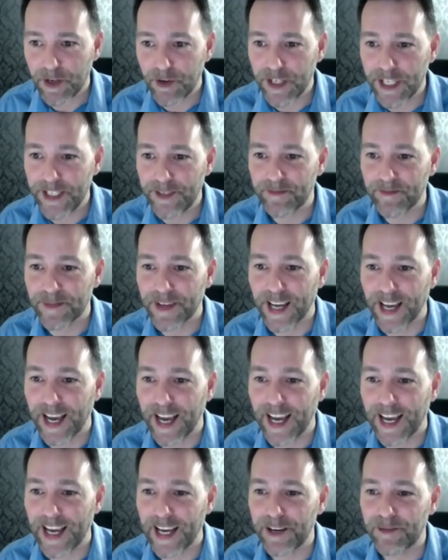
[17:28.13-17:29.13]
brilliant.
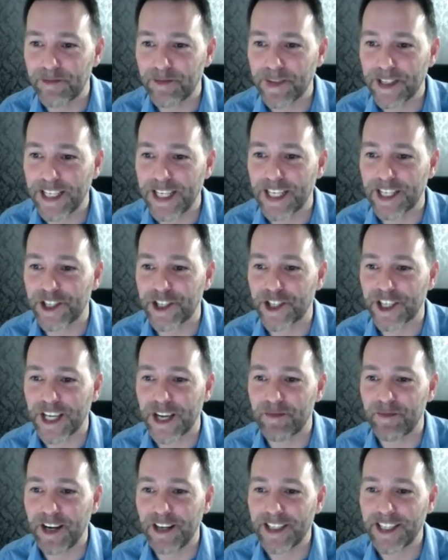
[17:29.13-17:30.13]
Tina
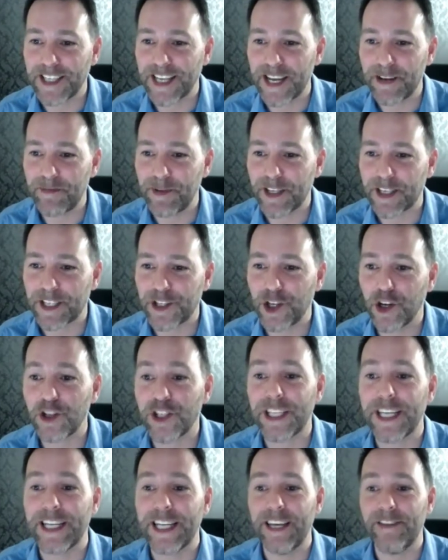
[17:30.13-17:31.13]
Georgette Martin, epic.
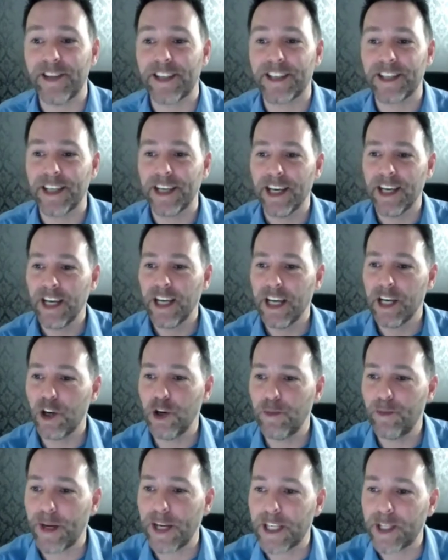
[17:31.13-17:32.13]
Jock J Davis,
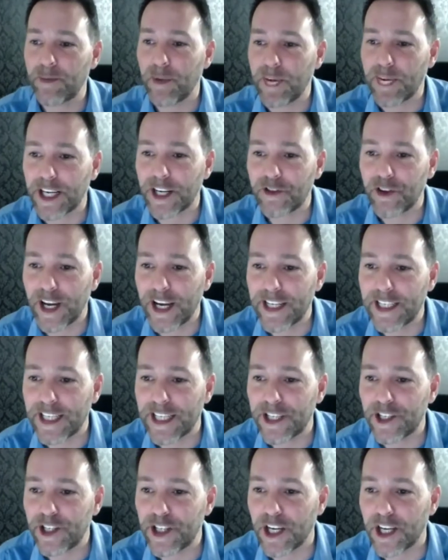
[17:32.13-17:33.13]
hello, Paige, Margaret,
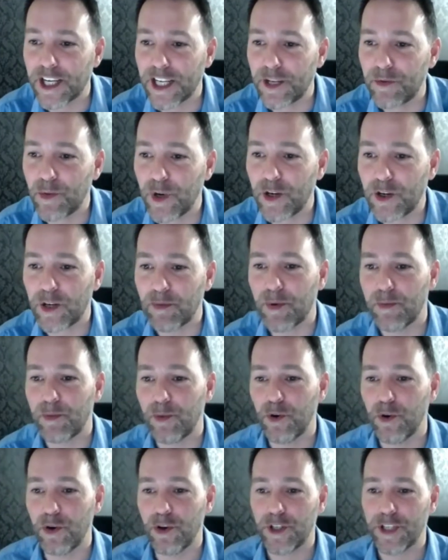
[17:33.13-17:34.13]
Randy, and Charlene, welcome
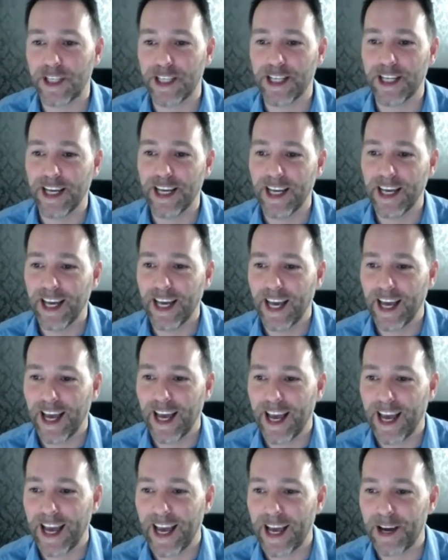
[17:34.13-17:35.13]
aboard.
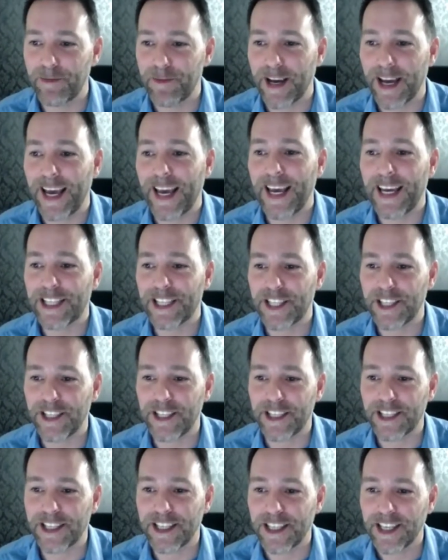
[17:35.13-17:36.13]

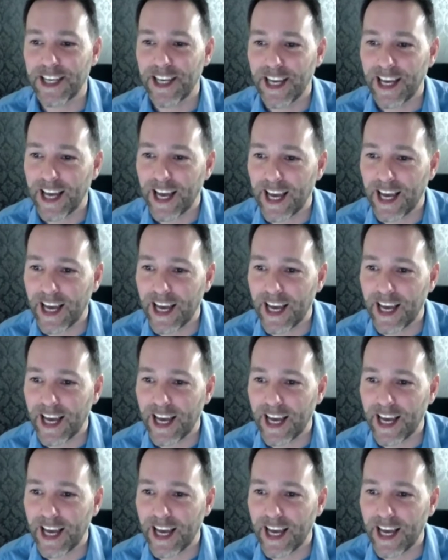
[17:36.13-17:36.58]
Excellent.